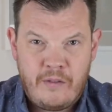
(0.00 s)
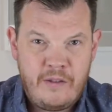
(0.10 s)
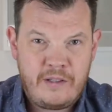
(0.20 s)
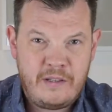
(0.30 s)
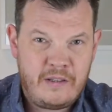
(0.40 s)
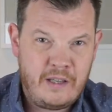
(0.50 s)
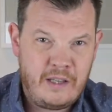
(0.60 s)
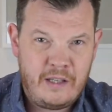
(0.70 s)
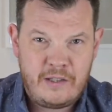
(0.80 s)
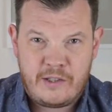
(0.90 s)
This is
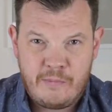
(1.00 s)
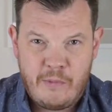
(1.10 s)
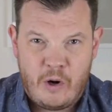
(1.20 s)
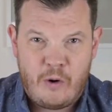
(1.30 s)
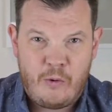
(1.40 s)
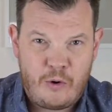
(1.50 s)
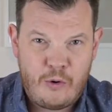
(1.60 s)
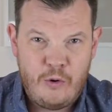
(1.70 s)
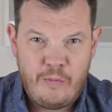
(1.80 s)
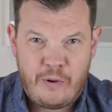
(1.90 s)
the small
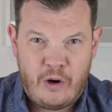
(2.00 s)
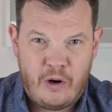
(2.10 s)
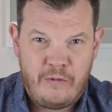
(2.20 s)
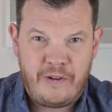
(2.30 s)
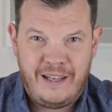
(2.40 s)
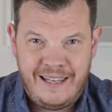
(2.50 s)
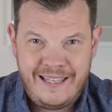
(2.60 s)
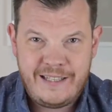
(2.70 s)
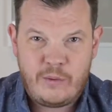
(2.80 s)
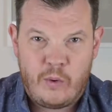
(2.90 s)
group of
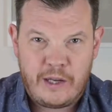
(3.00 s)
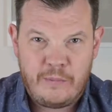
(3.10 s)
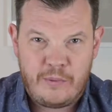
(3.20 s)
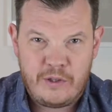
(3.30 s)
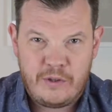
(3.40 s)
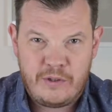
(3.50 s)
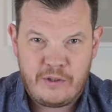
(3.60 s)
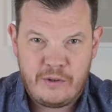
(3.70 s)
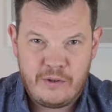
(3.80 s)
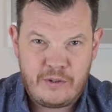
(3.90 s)
elite wine
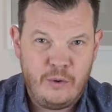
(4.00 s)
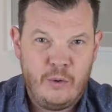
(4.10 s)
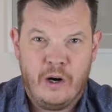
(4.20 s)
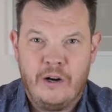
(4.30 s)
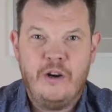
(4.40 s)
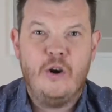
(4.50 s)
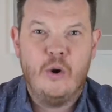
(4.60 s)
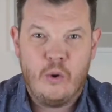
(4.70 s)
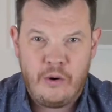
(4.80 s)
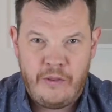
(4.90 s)
producers who are
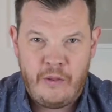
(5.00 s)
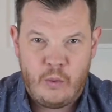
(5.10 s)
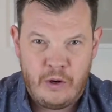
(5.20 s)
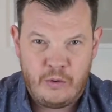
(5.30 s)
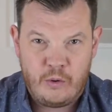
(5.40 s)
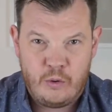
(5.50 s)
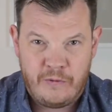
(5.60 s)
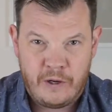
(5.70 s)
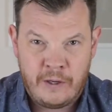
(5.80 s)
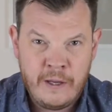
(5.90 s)
known the world
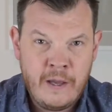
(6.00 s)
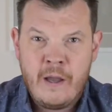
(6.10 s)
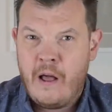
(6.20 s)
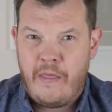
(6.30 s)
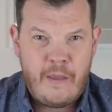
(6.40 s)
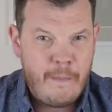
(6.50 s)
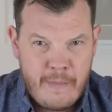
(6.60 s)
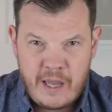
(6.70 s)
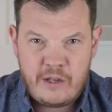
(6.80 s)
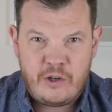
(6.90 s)
over. The
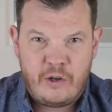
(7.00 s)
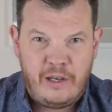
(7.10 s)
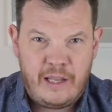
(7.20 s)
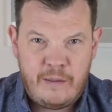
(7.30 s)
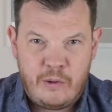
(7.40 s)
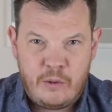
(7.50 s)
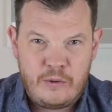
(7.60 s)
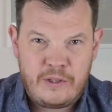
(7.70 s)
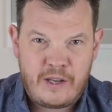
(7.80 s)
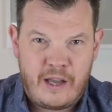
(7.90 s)
major
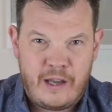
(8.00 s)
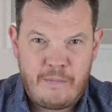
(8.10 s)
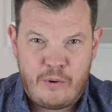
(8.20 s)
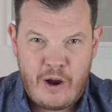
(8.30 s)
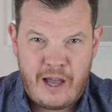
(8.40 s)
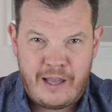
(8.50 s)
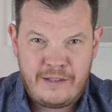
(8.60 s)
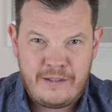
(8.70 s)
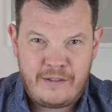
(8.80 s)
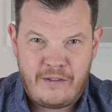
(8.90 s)
labels and
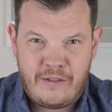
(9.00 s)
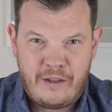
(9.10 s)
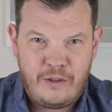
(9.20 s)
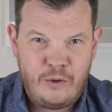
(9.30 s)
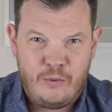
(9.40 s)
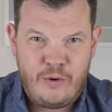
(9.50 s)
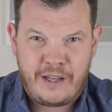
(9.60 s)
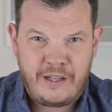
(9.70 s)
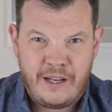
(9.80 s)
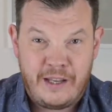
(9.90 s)
brands that you'll
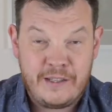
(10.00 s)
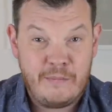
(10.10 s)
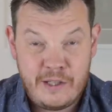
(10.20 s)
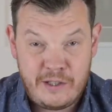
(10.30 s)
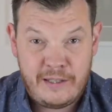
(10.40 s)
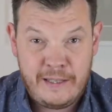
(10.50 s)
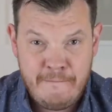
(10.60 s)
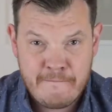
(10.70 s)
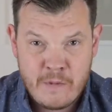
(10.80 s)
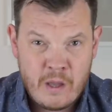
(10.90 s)
recognize immediately.